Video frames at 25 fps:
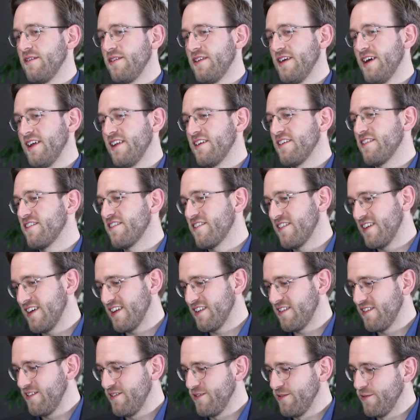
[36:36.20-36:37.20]
That is
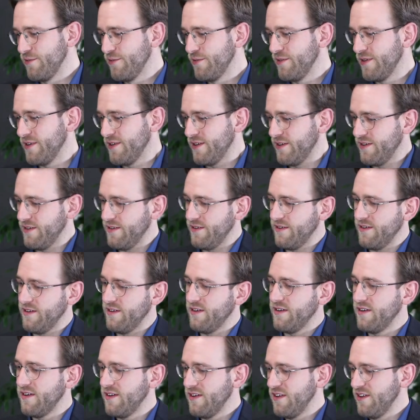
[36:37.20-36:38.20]
that you
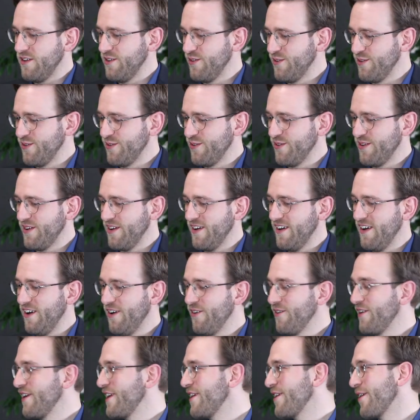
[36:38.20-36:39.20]

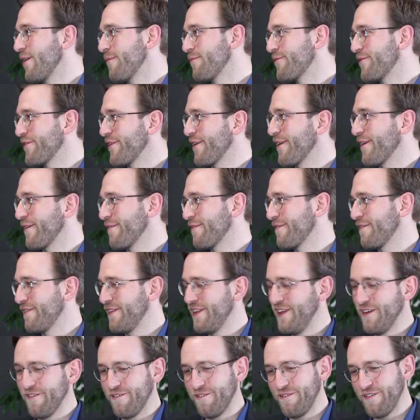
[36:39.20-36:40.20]
only observe
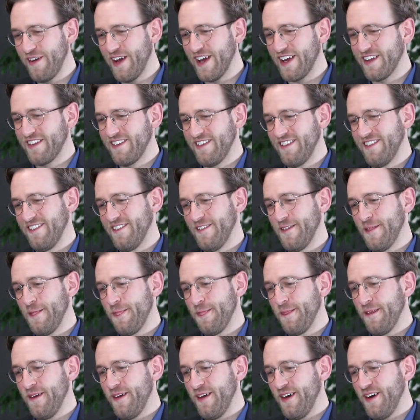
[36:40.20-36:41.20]
the effect
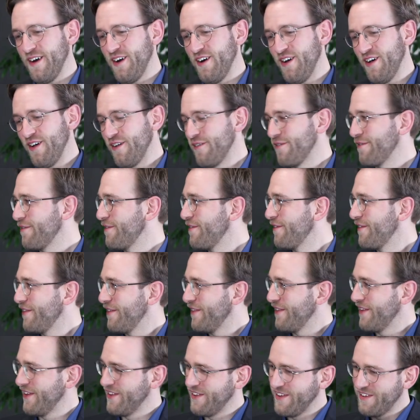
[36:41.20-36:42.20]
of
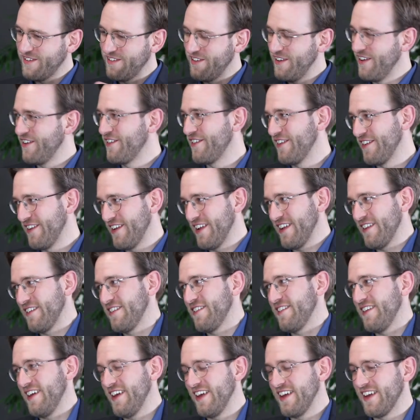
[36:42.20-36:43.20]
the decision that's
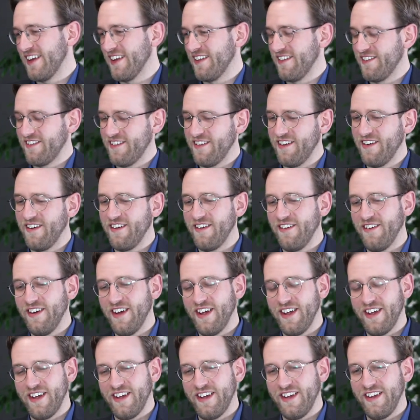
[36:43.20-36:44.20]
taken. Yeah. So
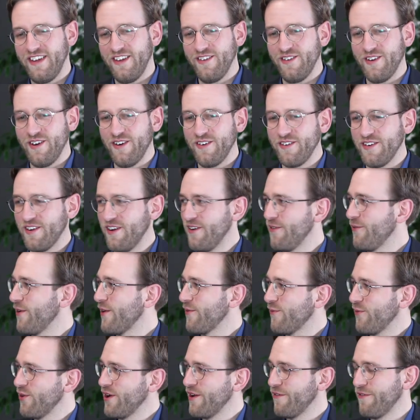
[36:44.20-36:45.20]
you don't know what
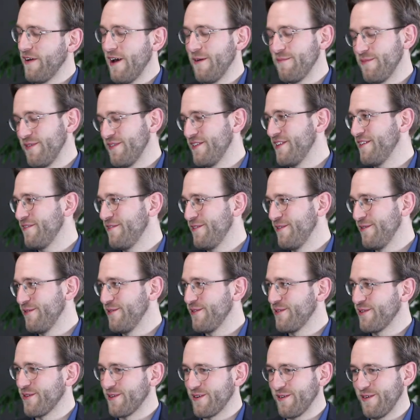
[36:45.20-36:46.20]
would have happened if you
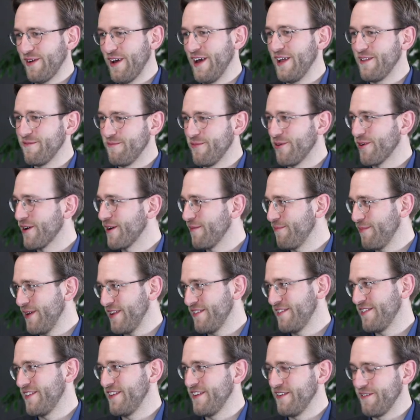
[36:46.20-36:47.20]
sort of had more
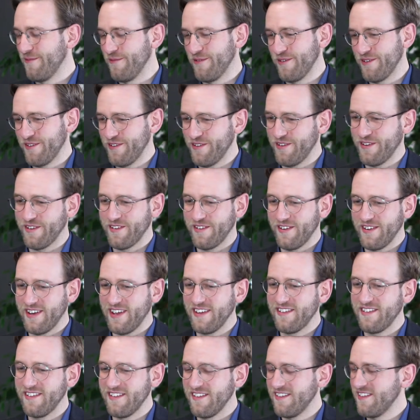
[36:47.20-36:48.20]
capacity or more stock. So
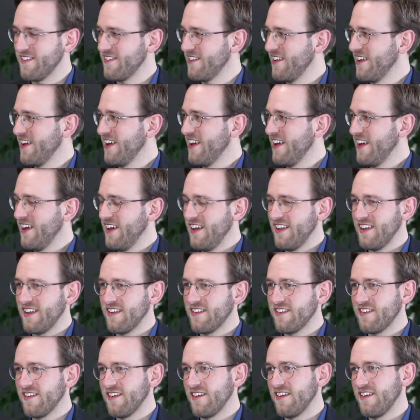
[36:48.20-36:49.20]

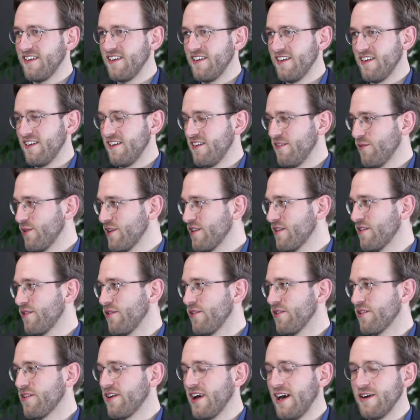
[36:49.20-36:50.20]
that's what's
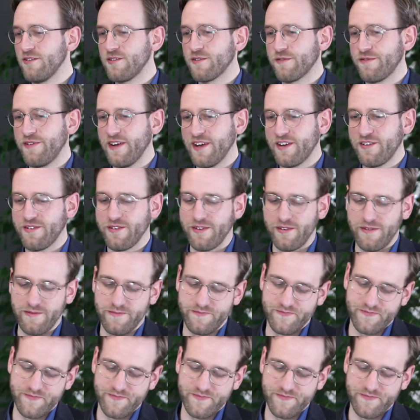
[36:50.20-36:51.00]
called counterfactual.